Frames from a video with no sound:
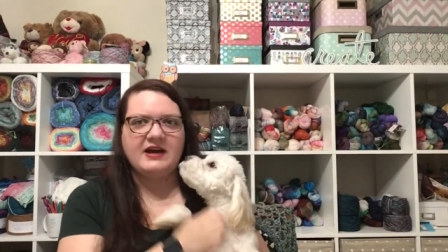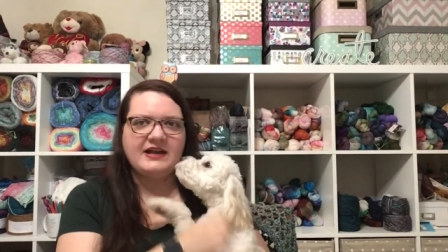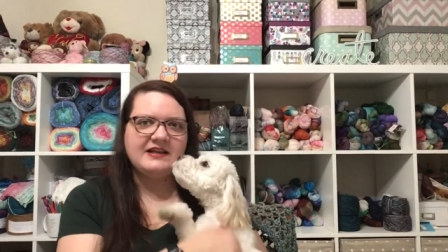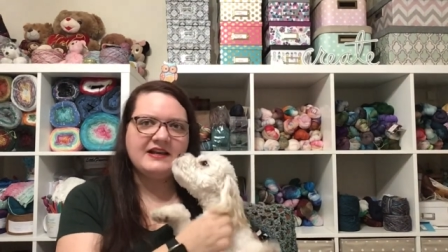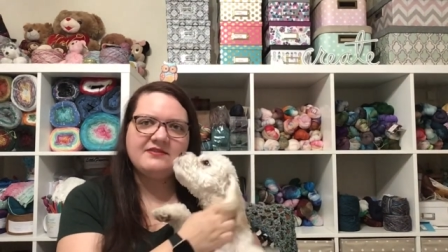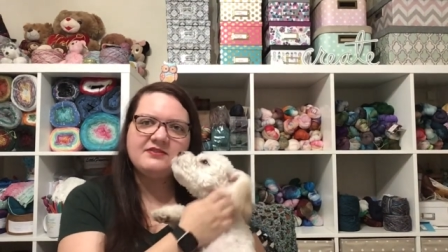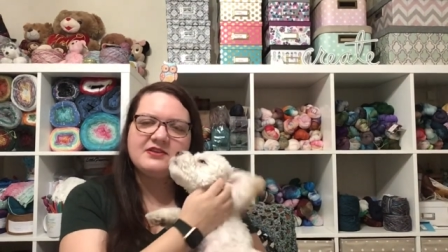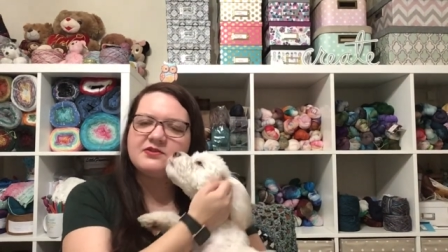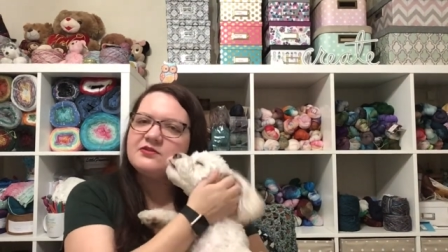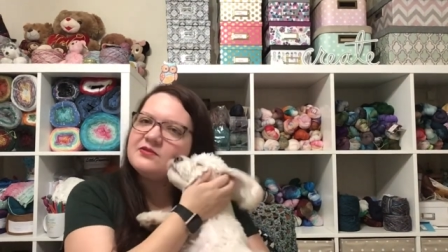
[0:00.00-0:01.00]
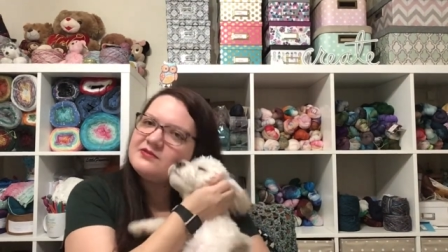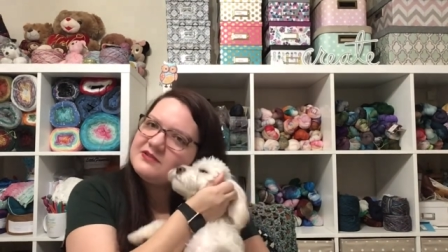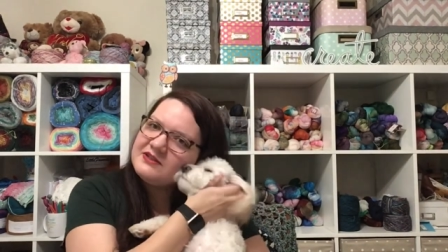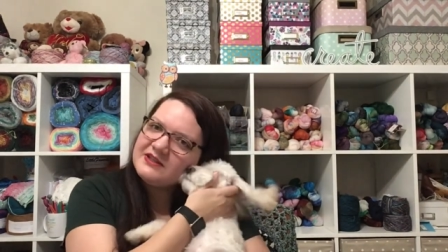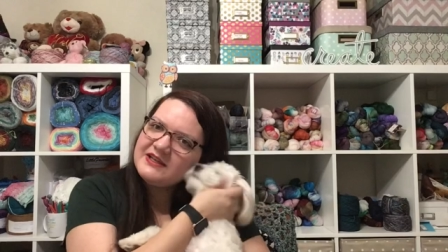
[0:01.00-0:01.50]
I love you.
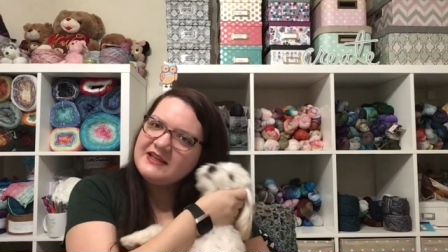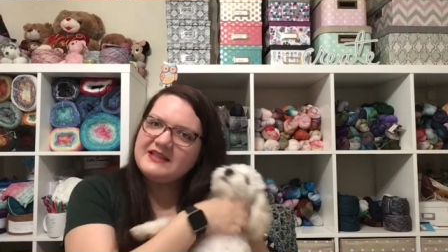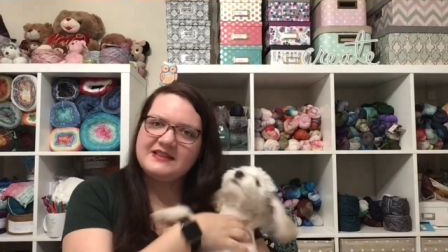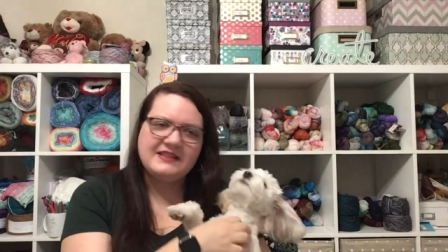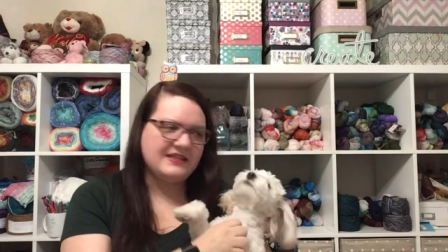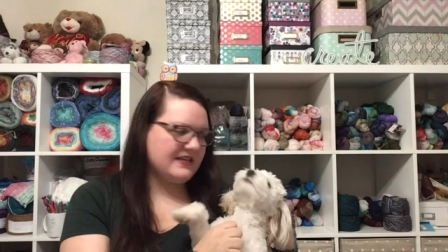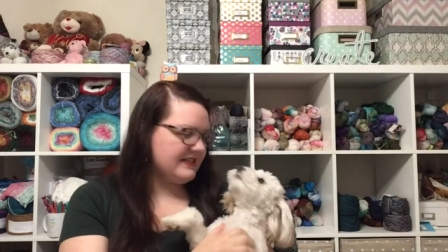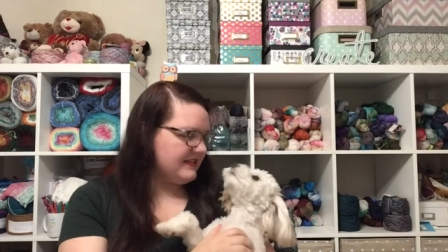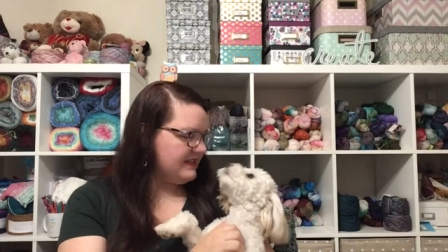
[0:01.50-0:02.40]
This,